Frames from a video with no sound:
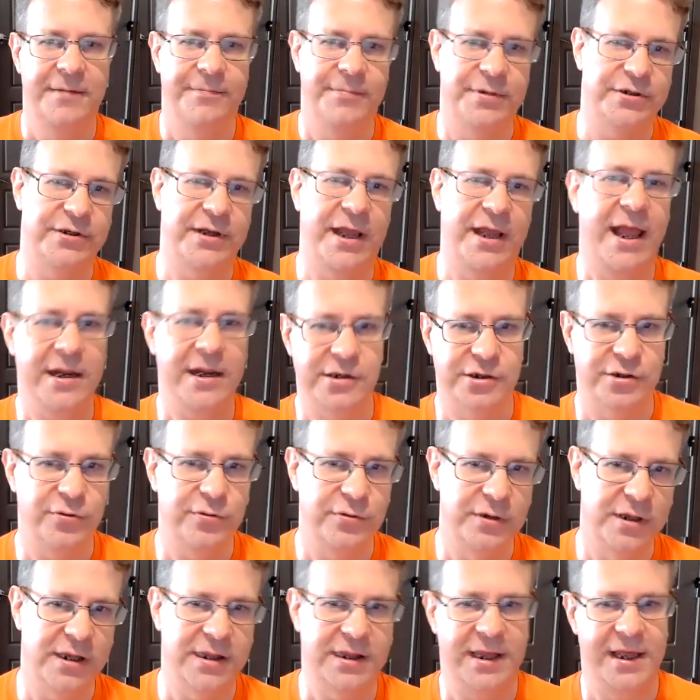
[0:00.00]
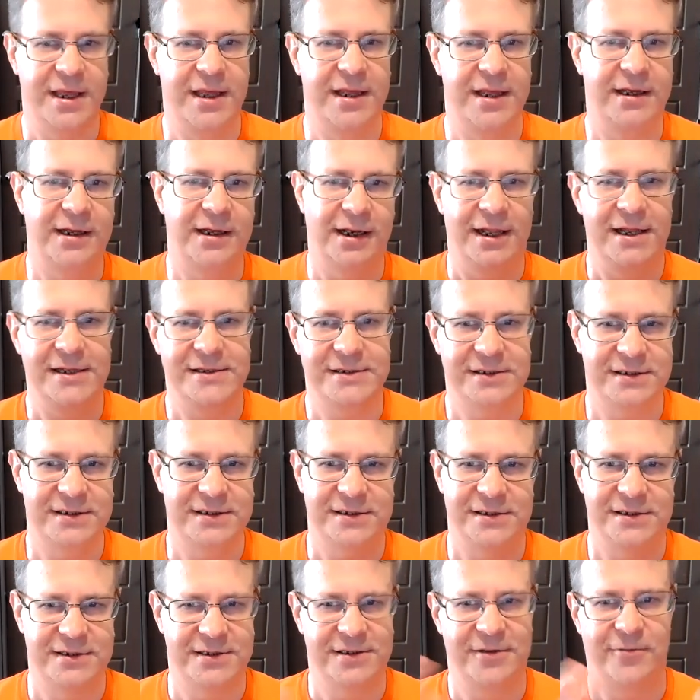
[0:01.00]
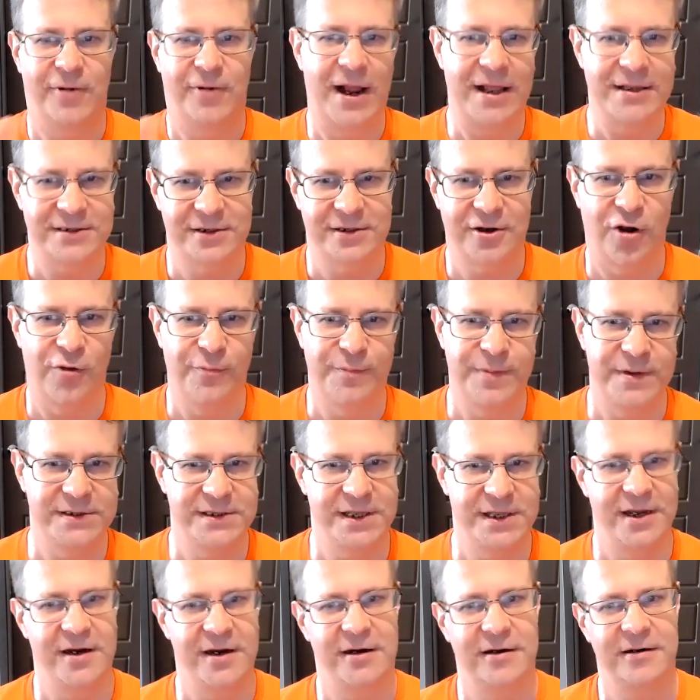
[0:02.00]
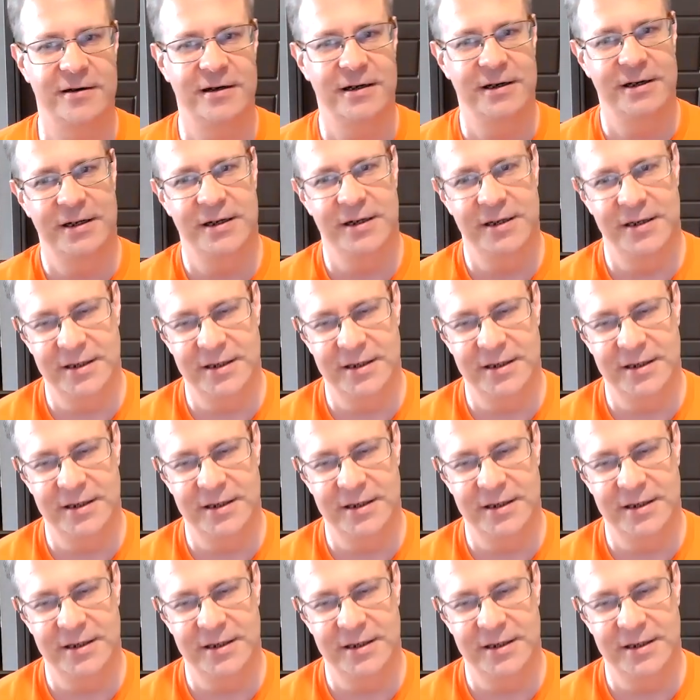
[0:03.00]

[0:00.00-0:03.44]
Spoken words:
but you can't do the thing unless the right scope is there.